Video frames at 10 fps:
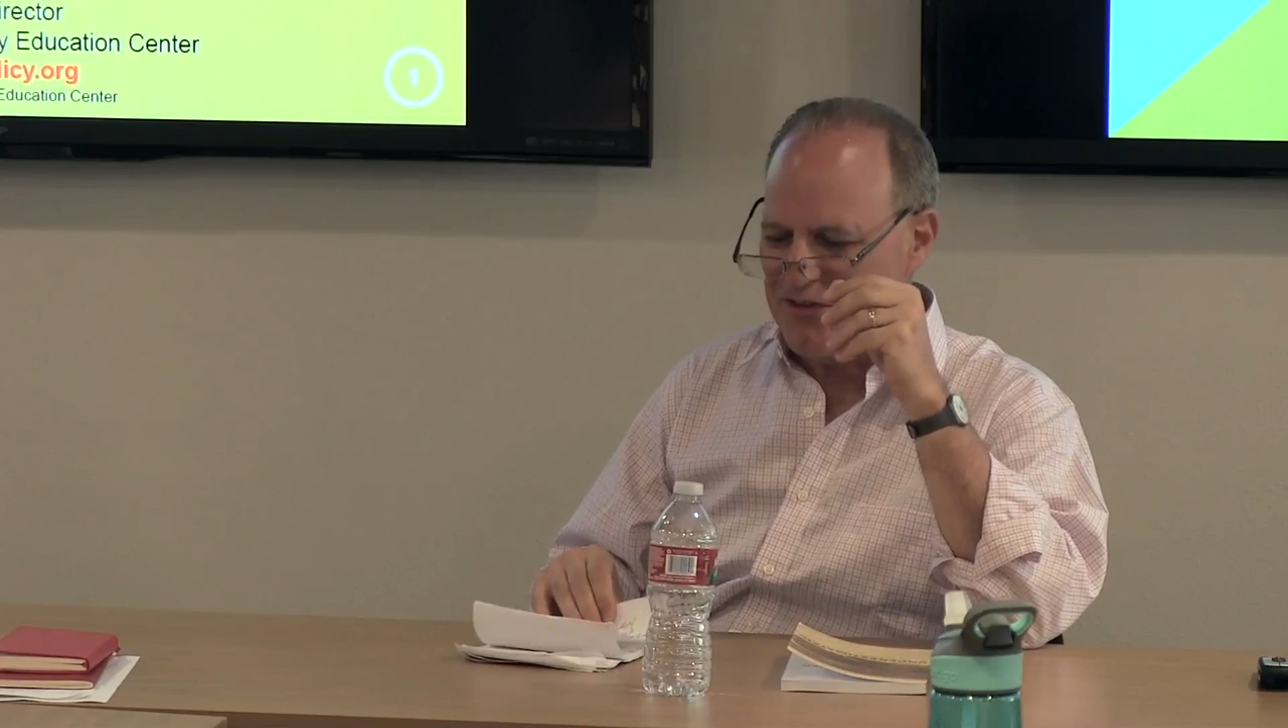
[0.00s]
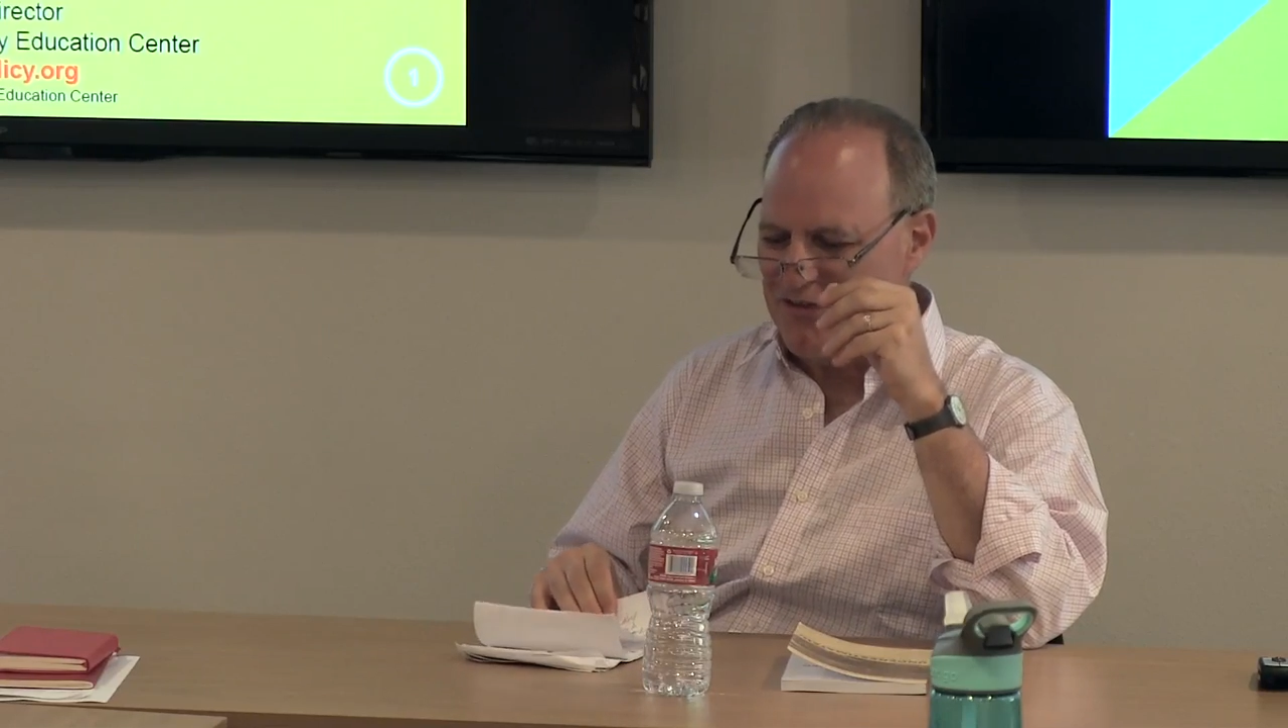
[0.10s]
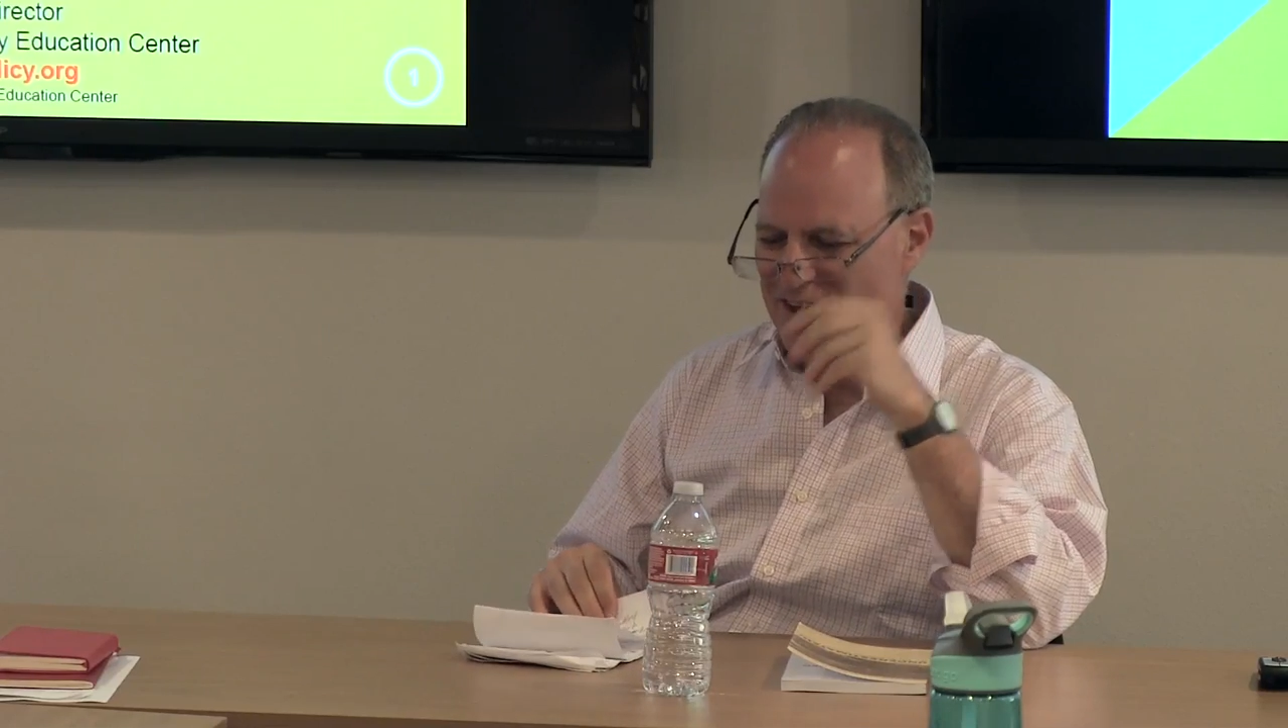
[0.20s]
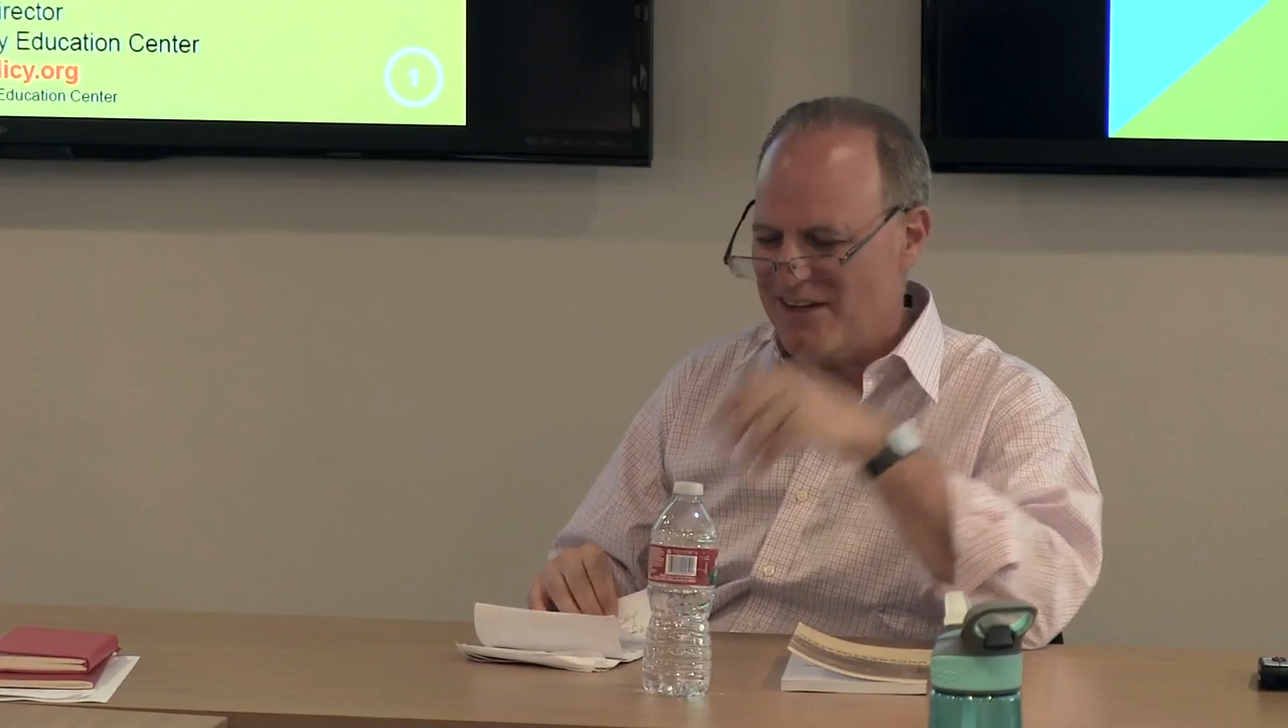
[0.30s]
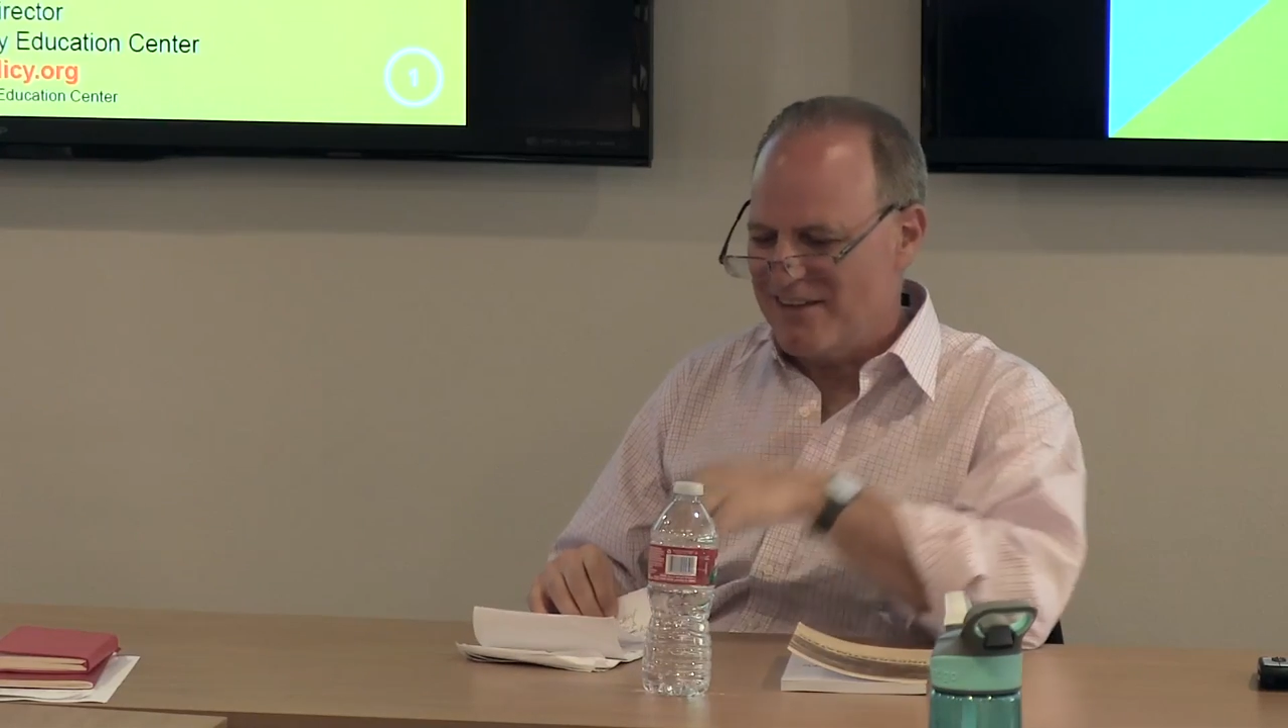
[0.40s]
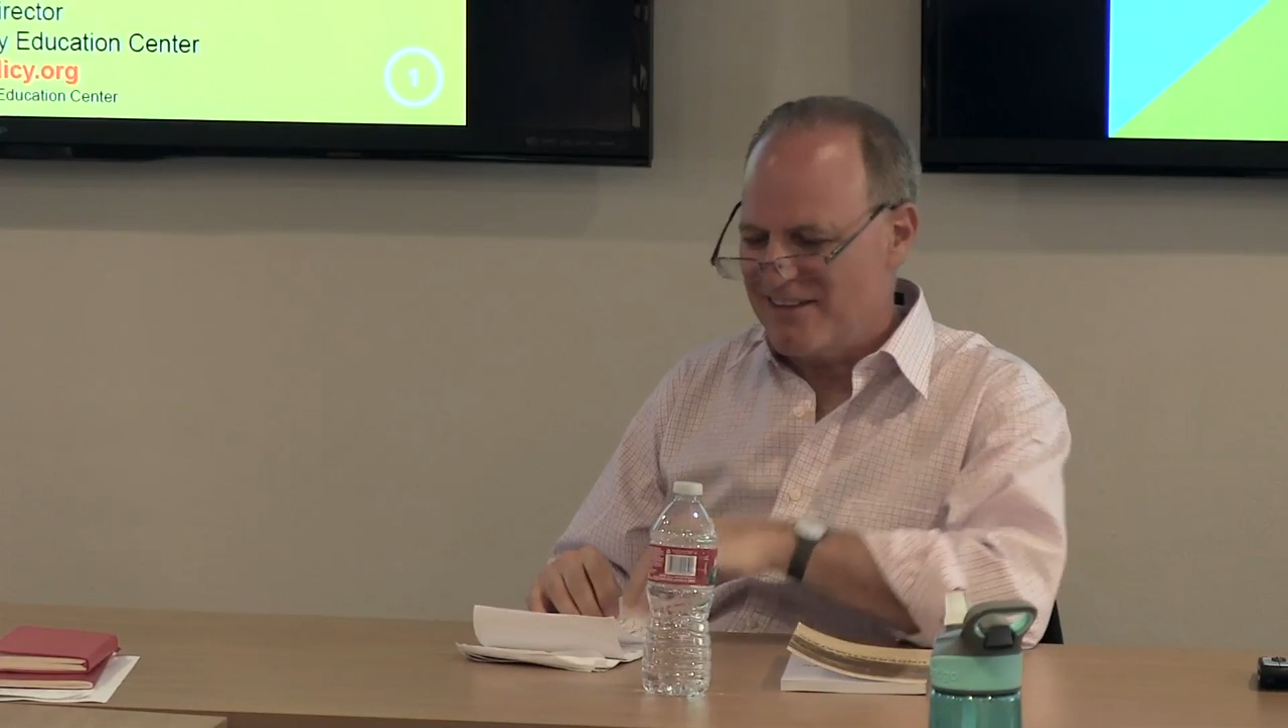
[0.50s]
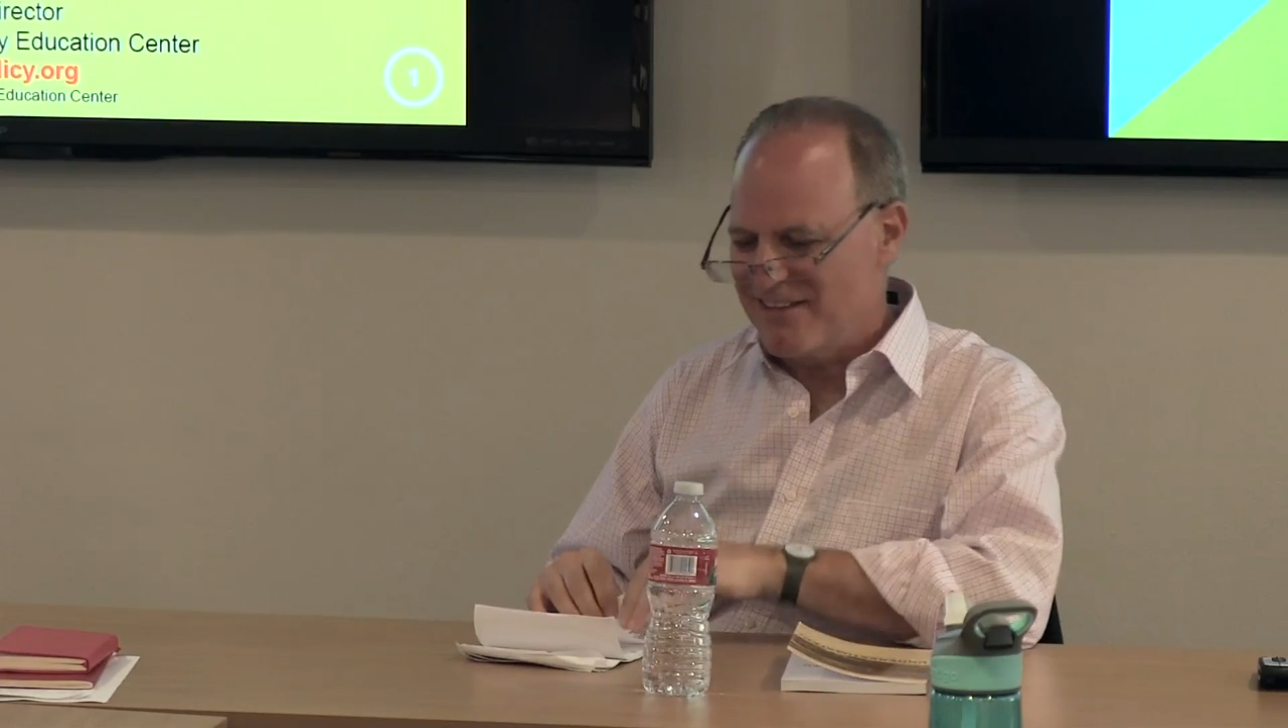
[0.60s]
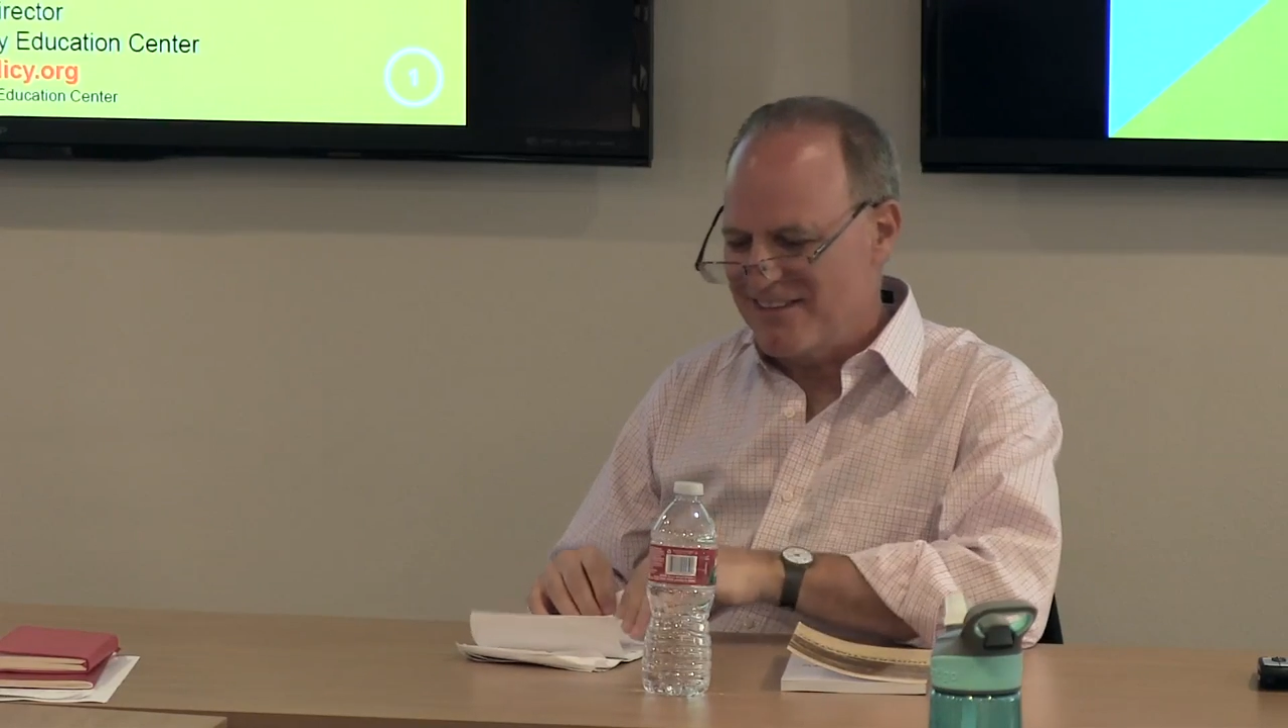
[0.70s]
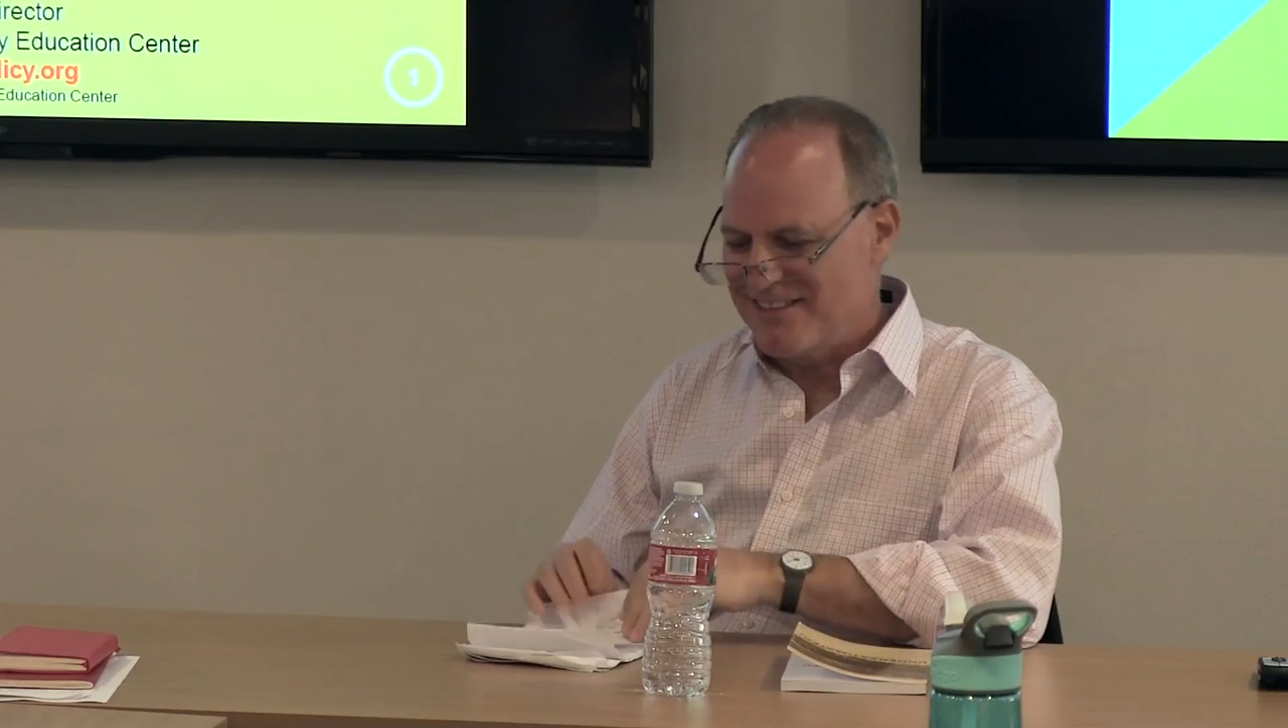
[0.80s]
if not